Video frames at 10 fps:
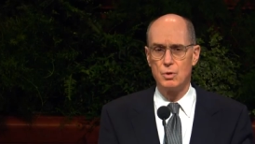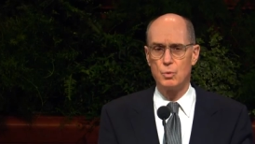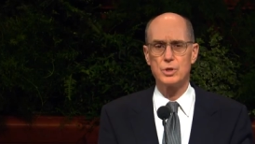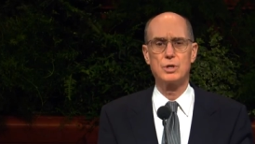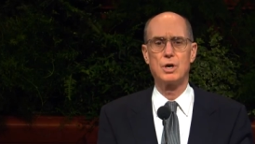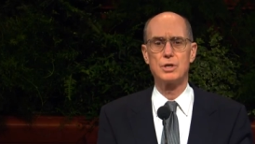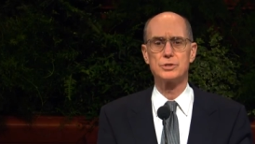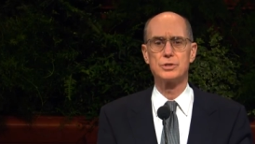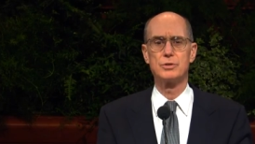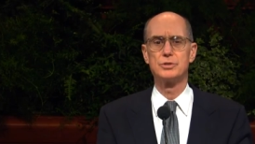what
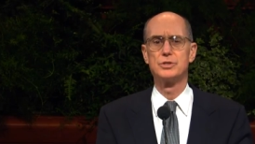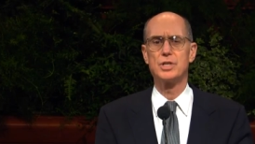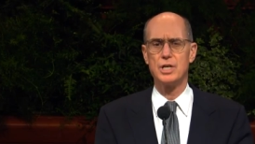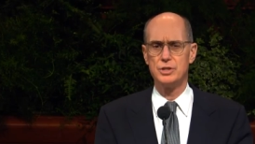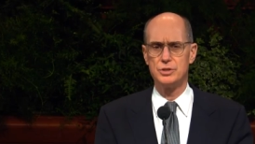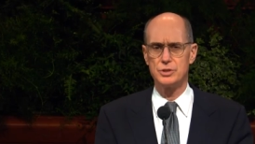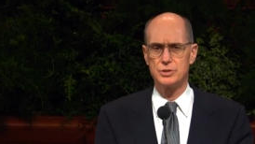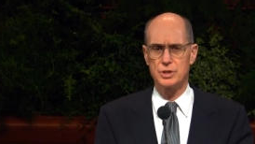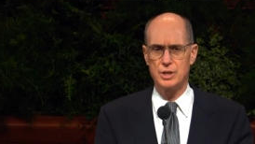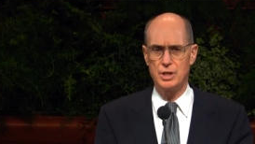caused those
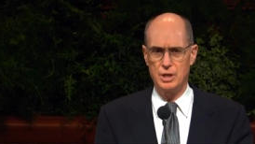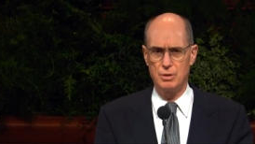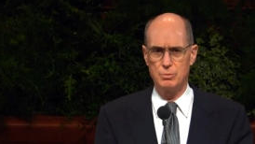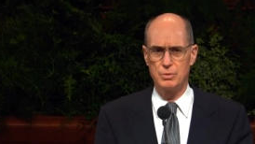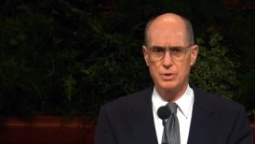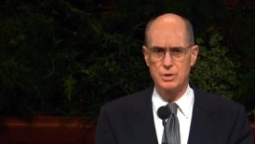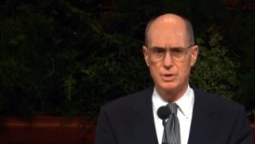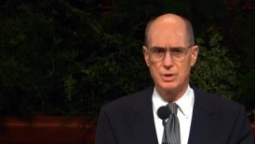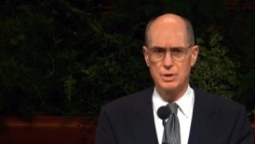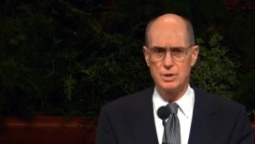changes in him.
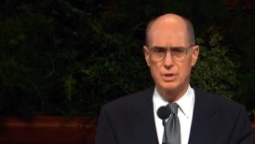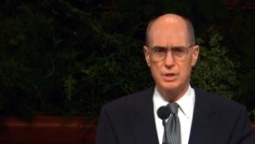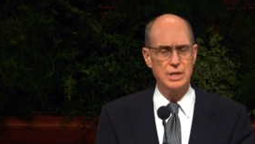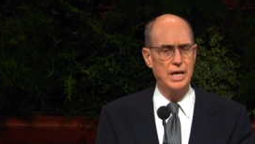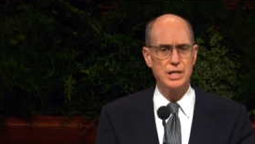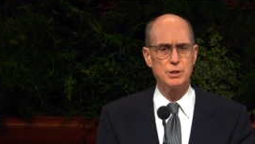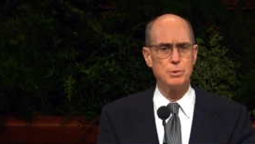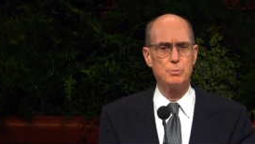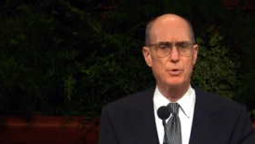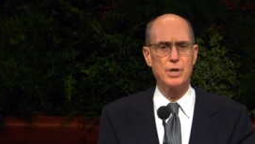He had to
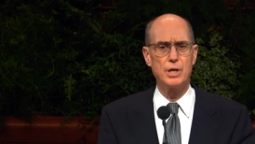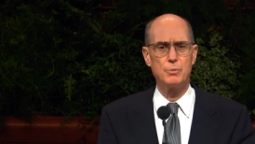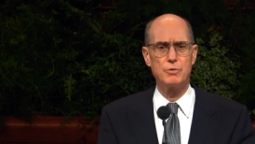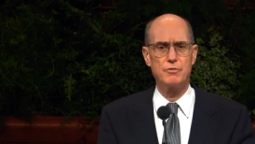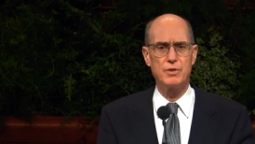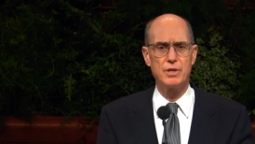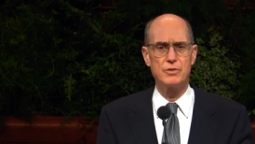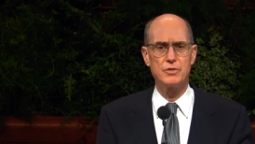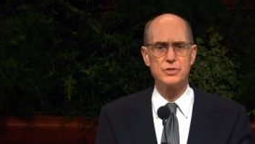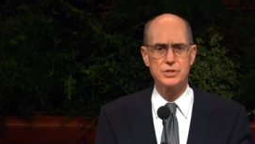be praying with
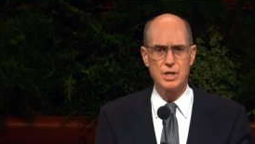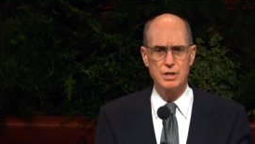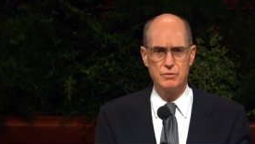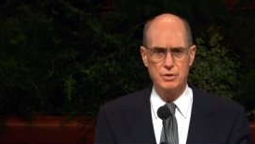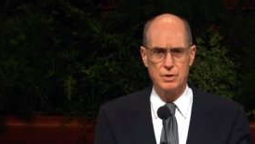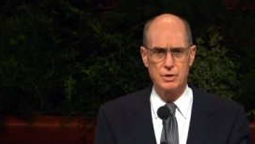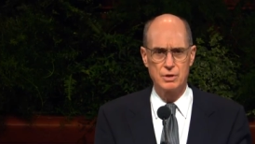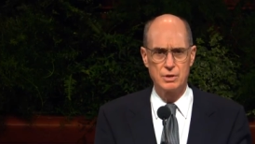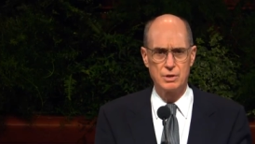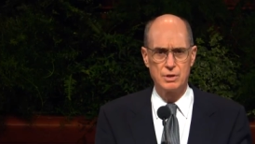faith in the Savior.
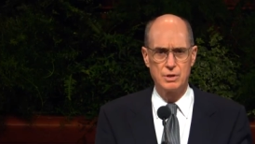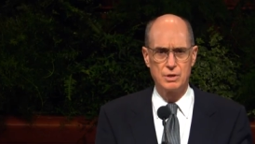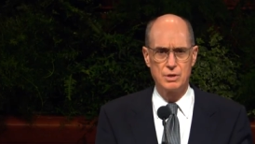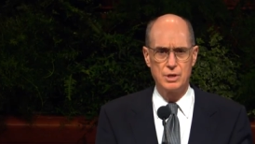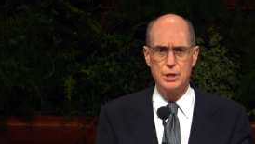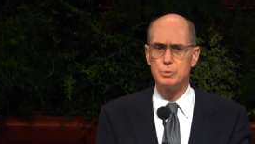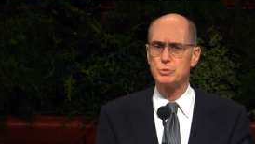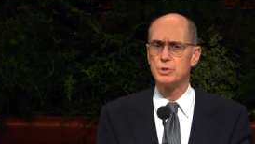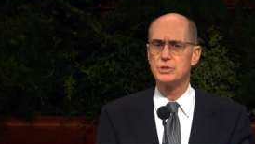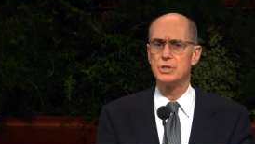He was
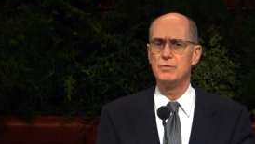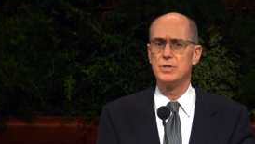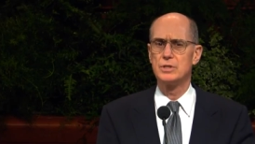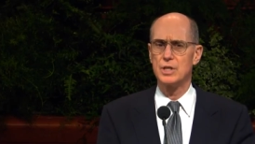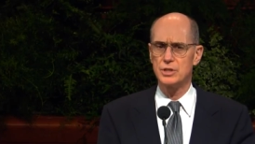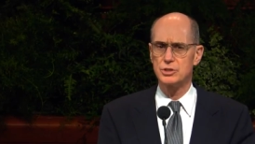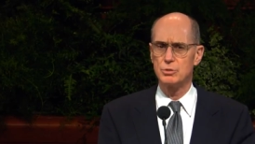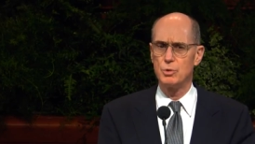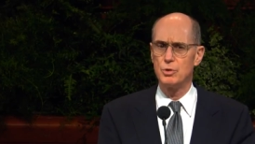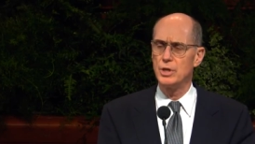receiving
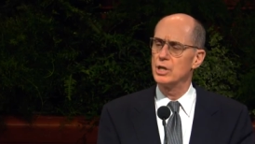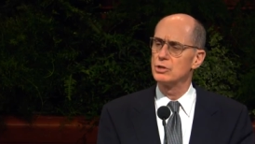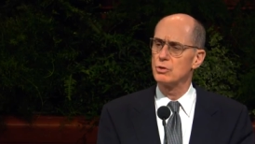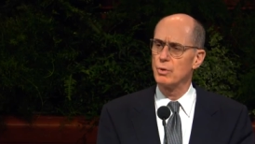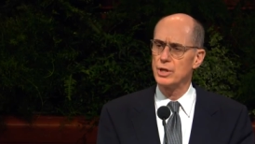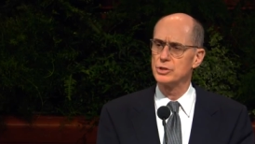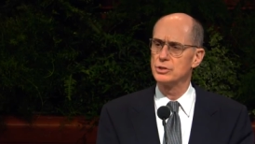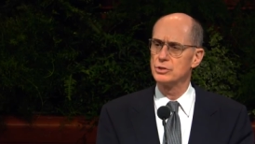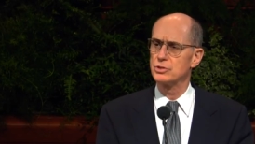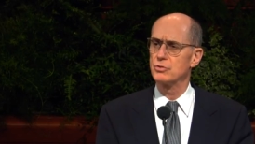testimony and
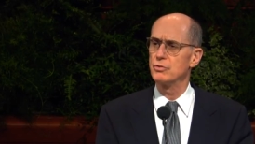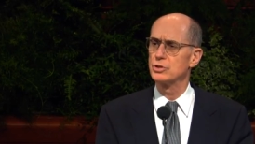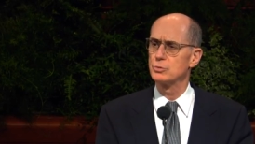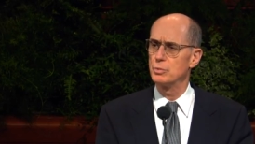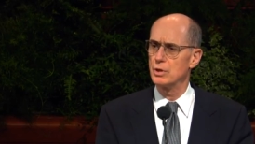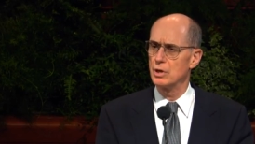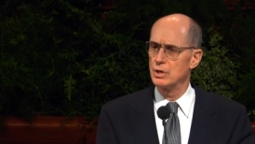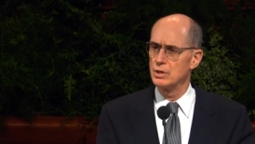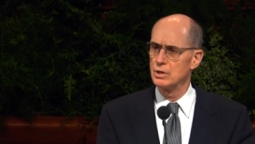directions through the Spirit